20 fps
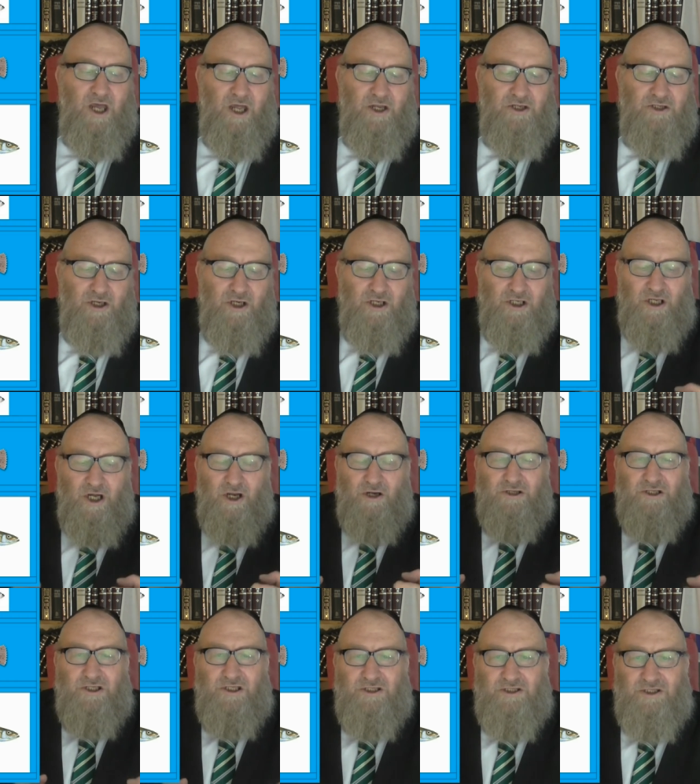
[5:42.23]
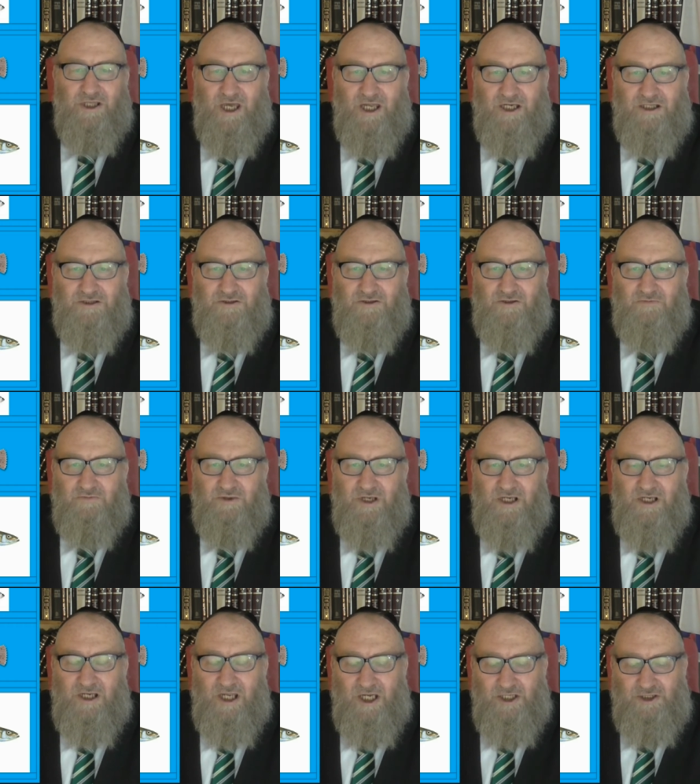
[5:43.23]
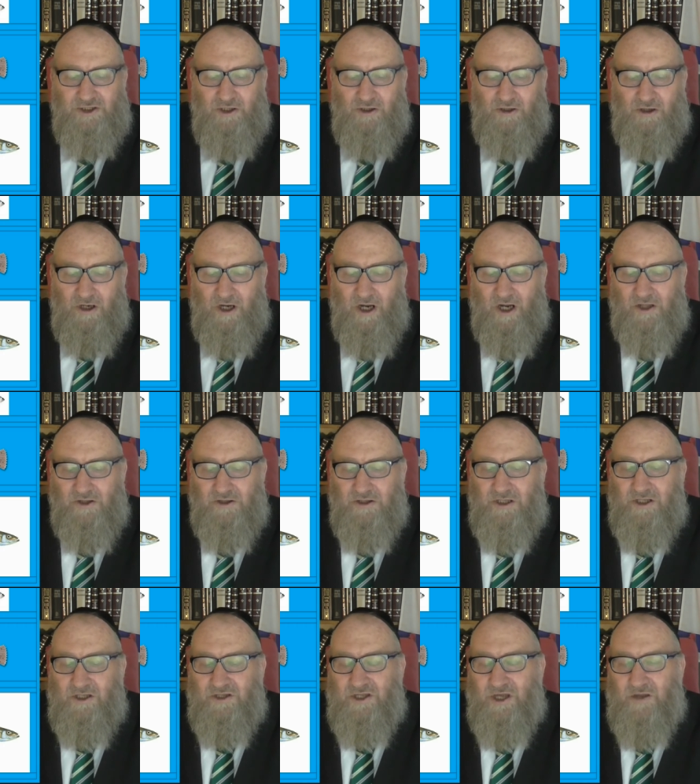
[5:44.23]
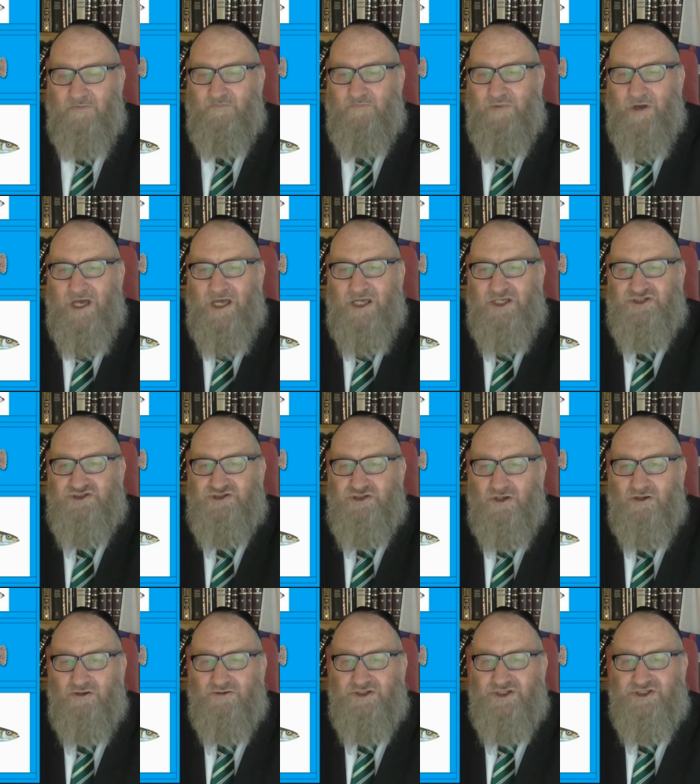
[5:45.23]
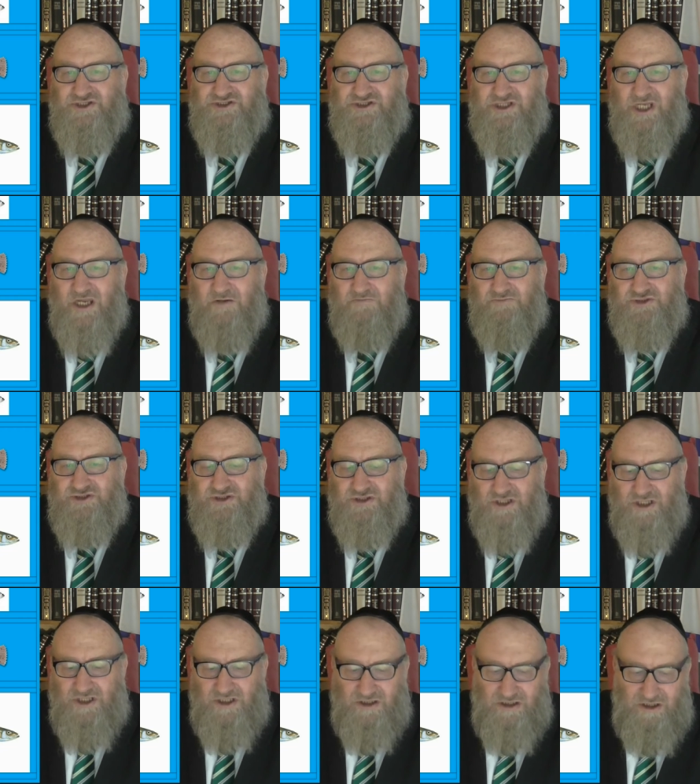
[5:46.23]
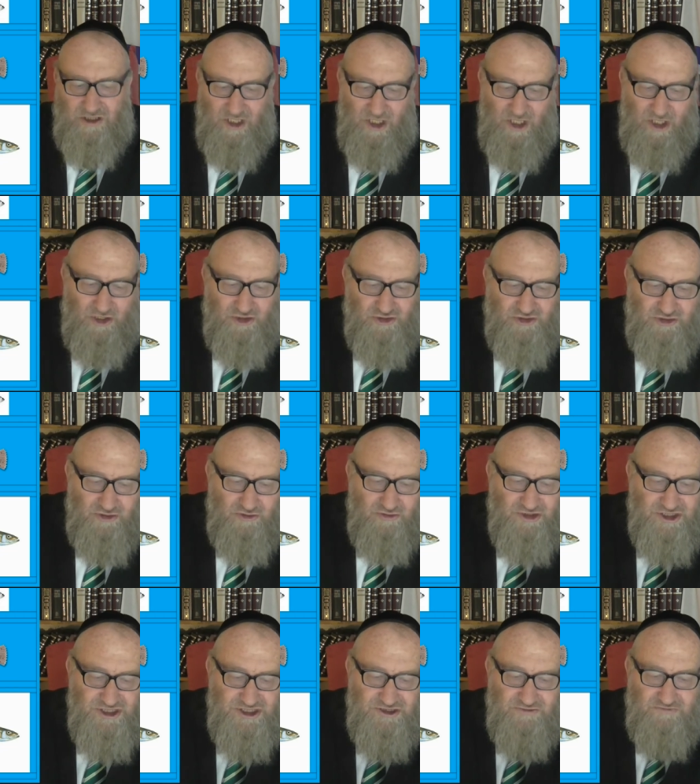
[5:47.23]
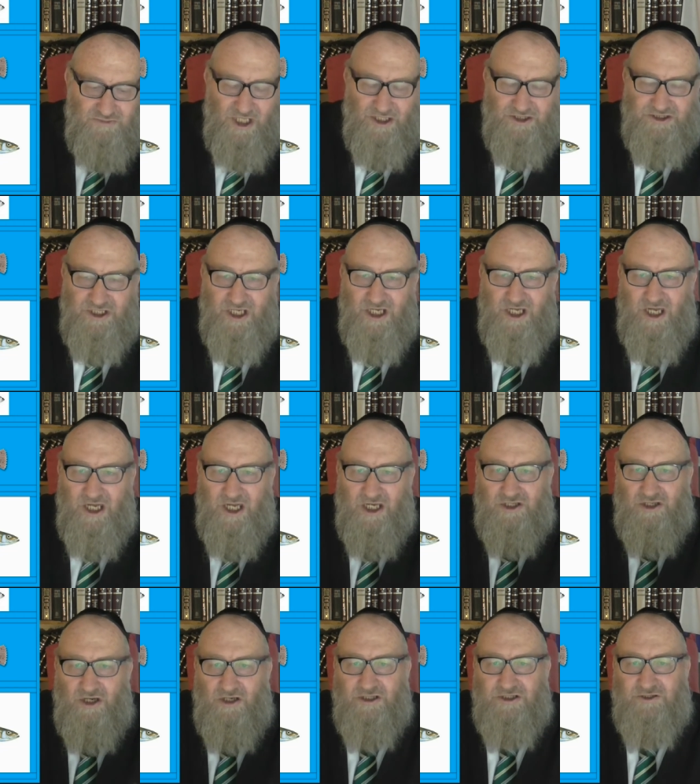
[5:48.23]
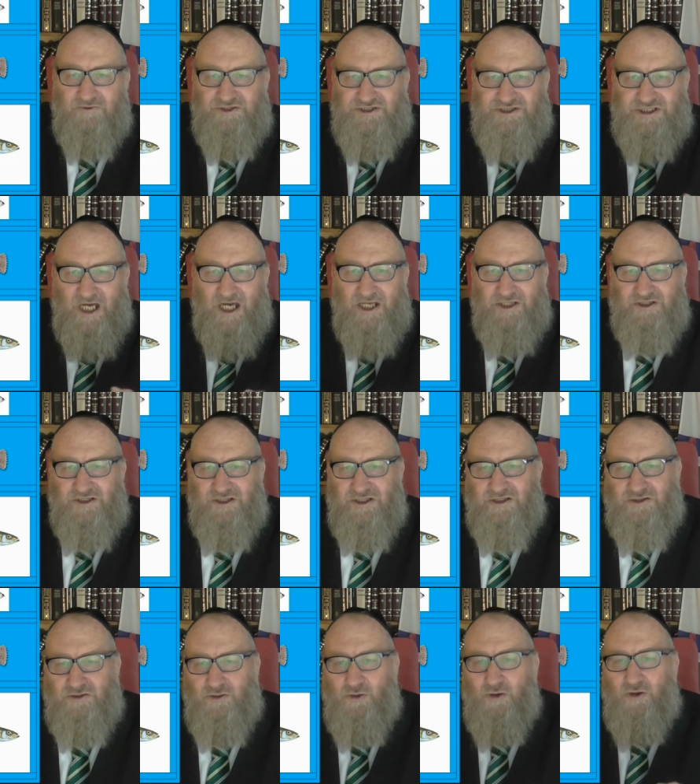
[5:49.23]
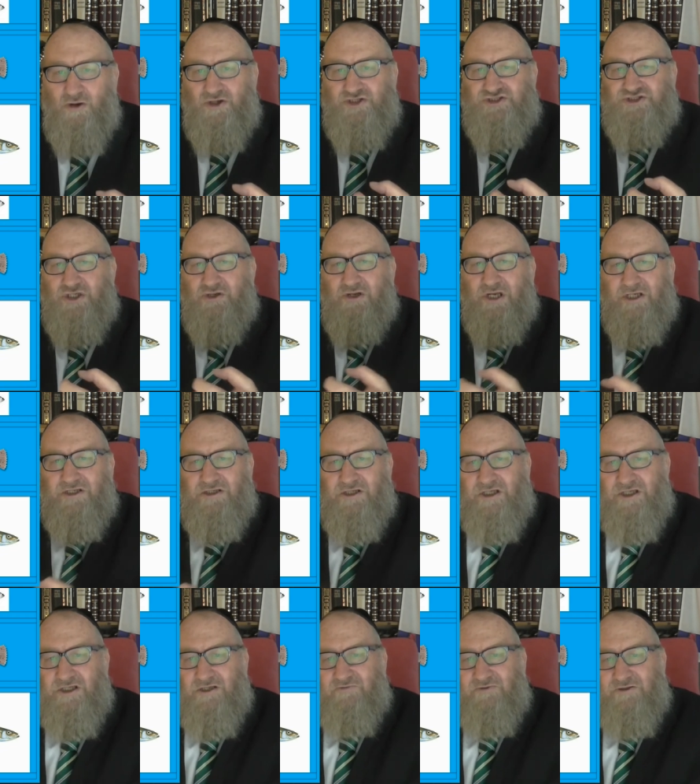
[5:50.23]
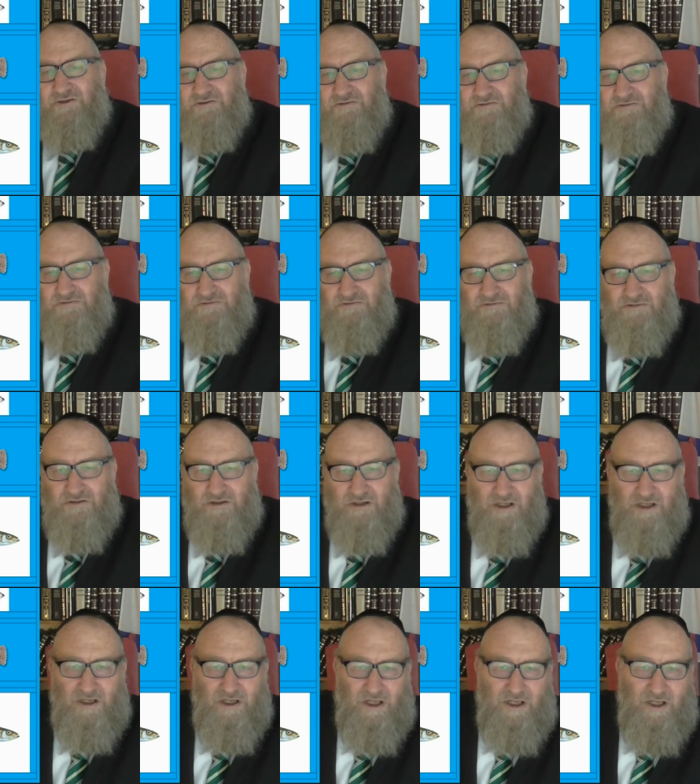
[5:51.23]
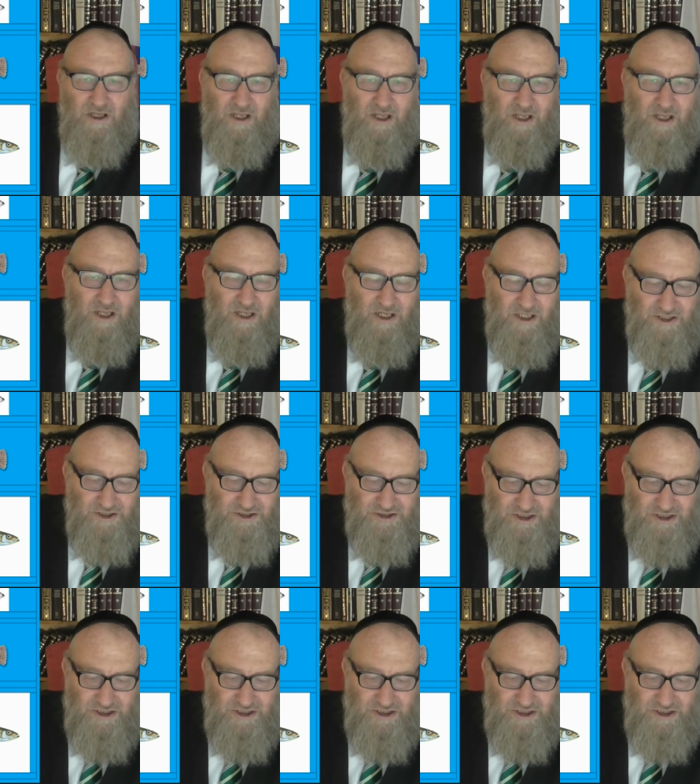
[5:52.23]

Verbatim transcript: And not only that, but later on they passed on this same gene to a smelter, a kind of sardine, who also had need of it.